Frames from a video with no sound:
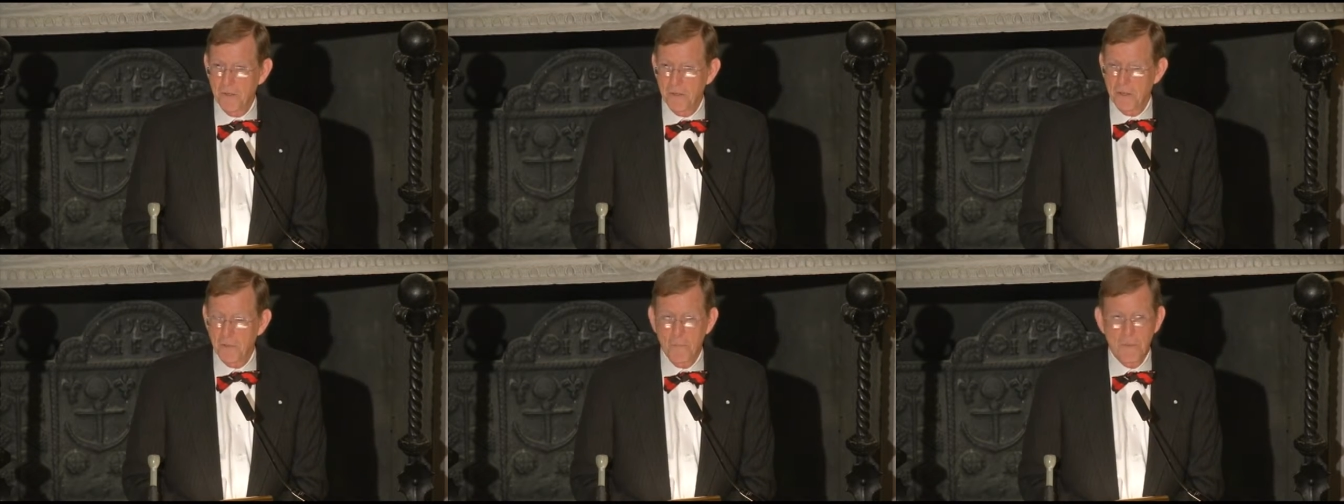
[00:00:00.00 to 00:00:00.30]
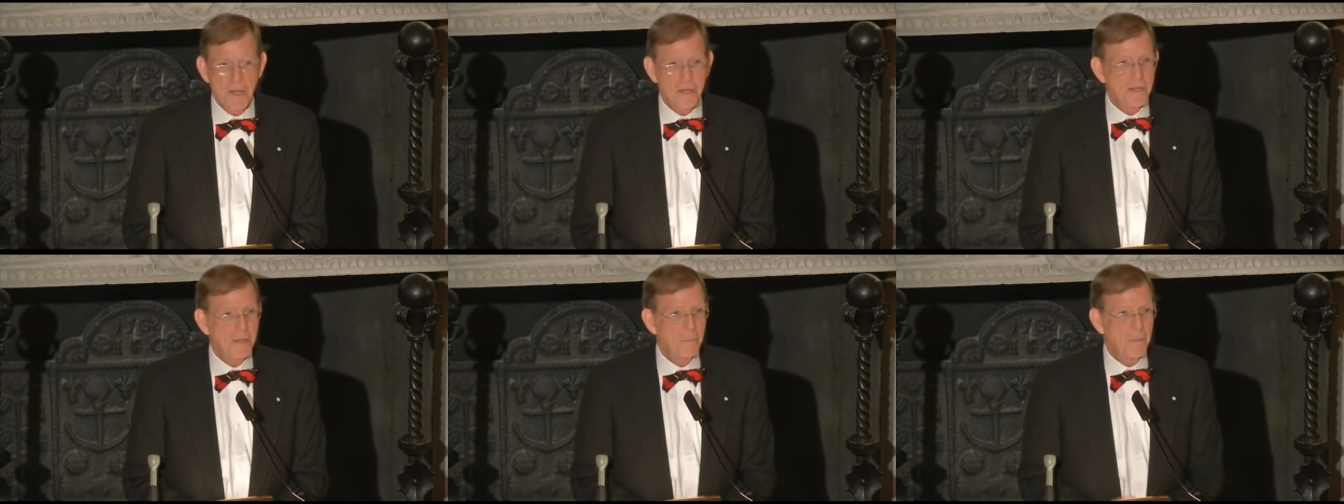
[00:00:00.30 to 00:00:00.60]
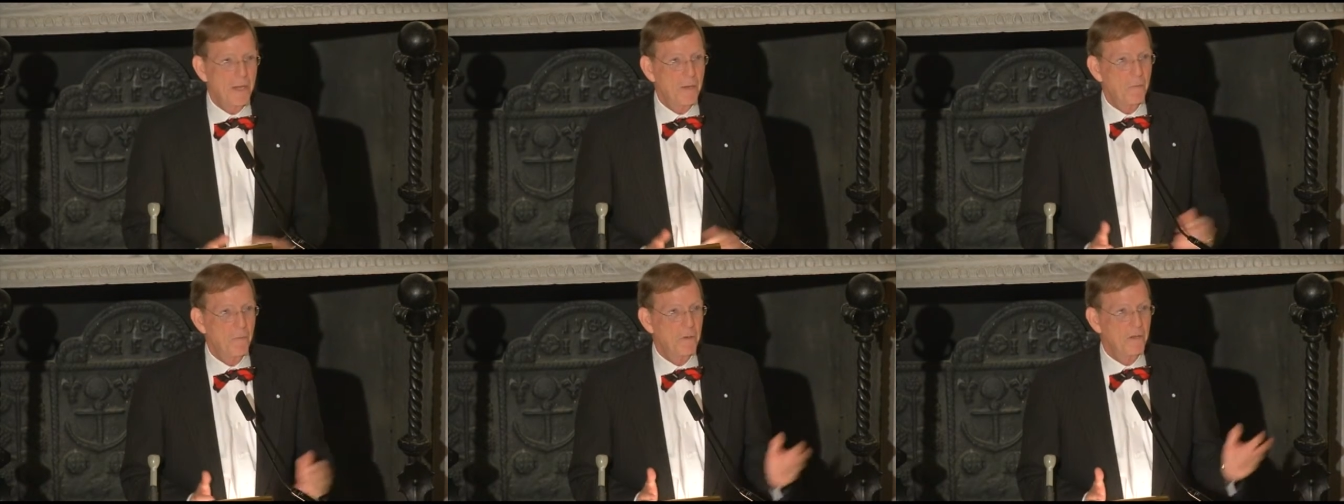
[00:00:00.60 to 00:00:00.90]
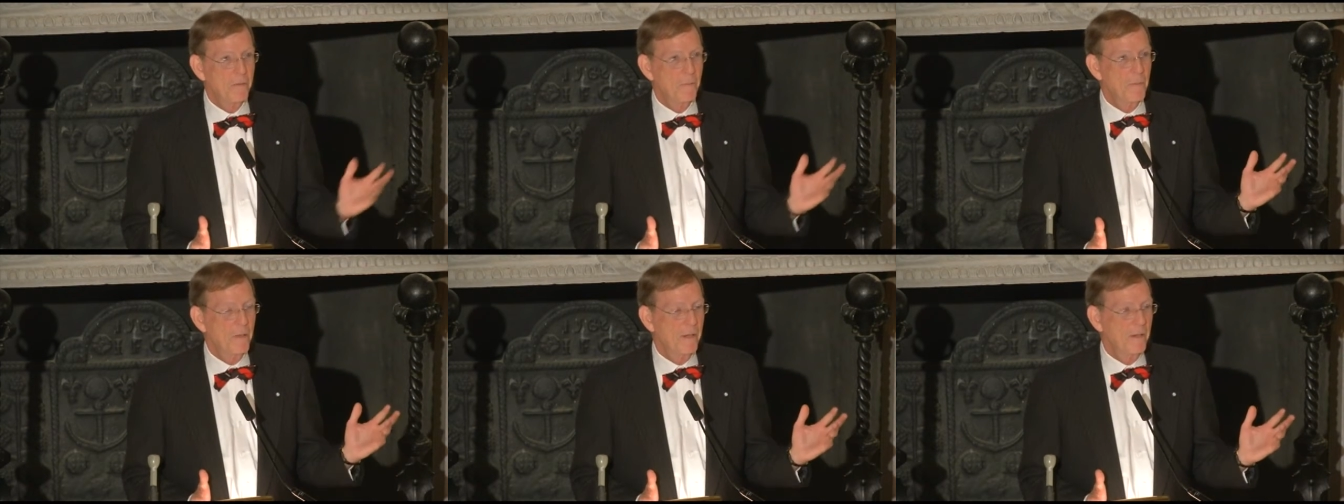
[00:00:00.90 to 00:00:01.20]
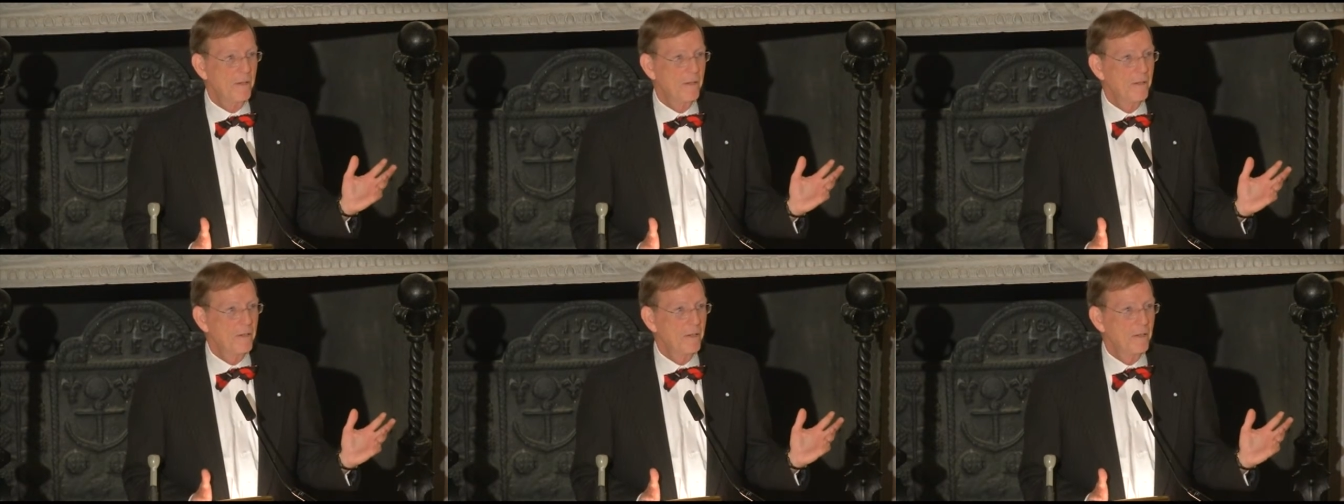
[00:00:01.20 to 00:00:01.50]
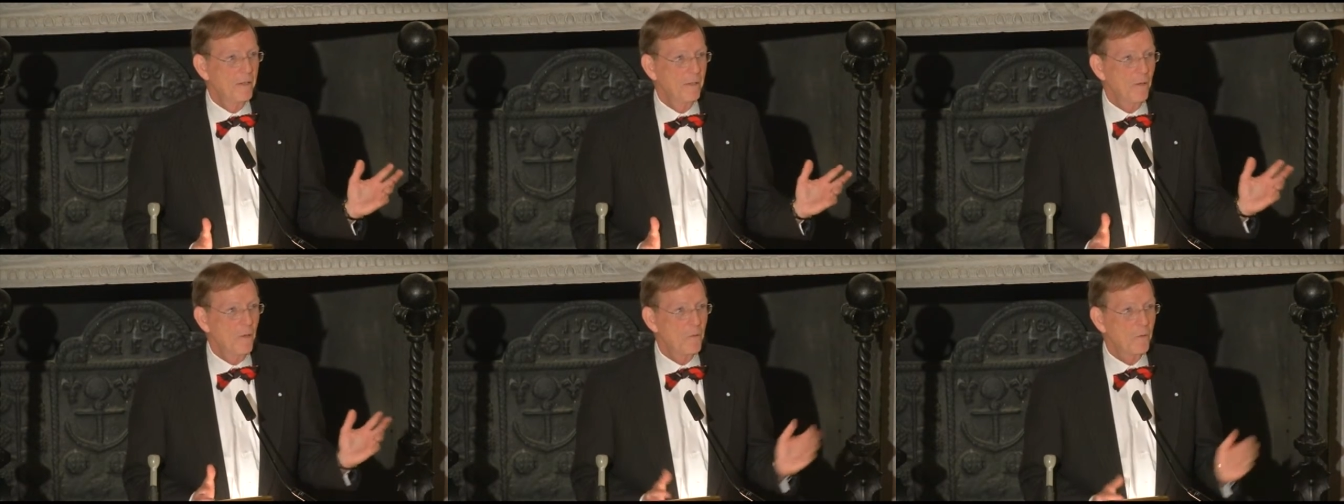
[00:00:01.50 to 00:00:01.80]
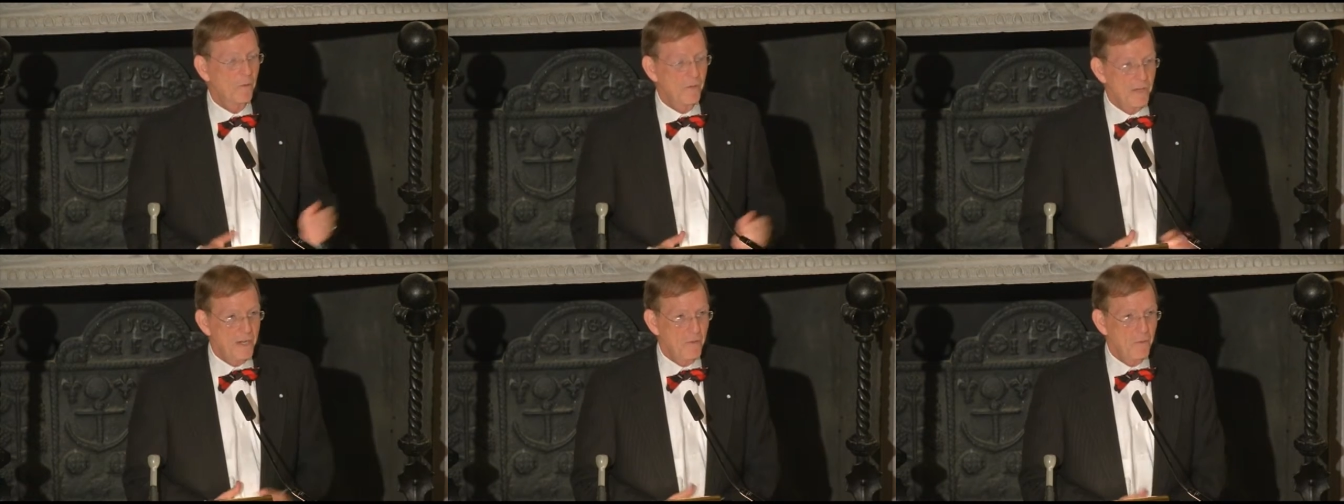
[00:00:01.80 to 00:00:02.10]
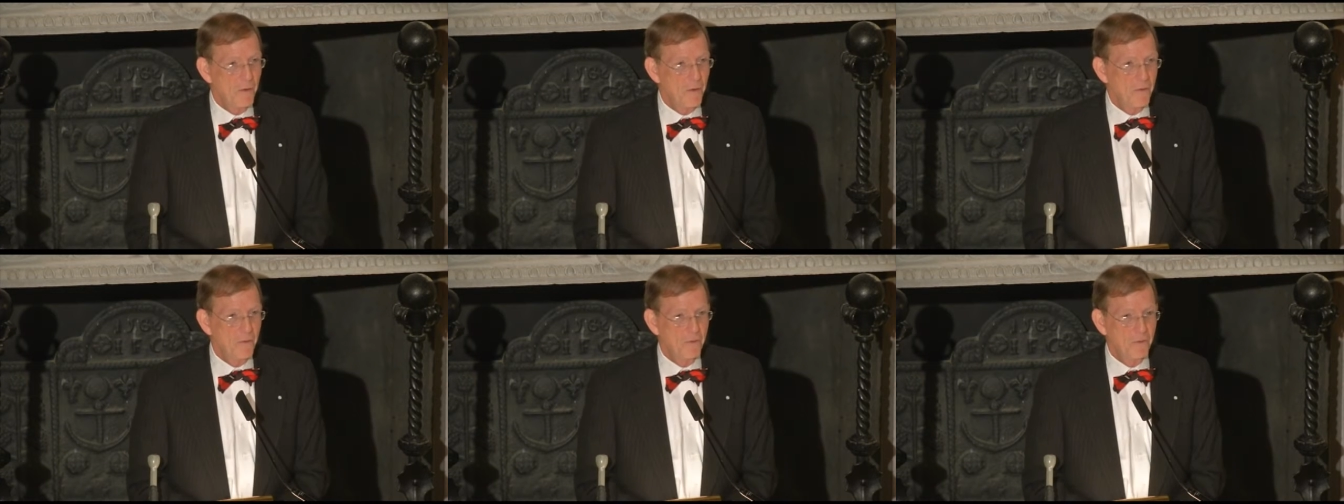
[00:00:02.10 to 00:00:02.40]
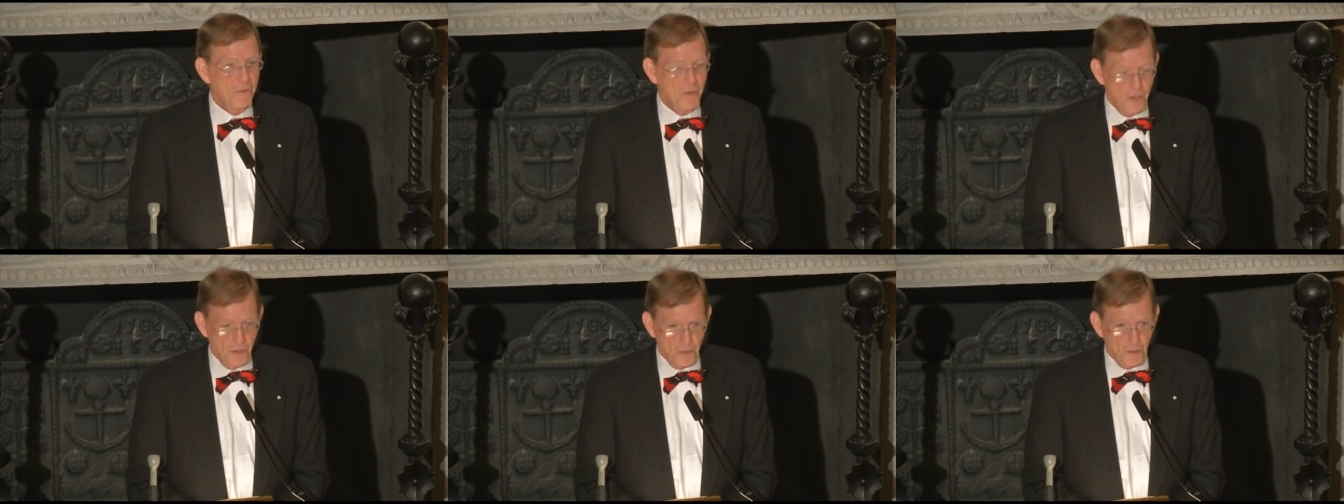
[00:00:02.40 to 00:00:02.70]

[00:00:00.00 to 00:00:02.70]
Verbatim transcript: commanded by one of my local heroes,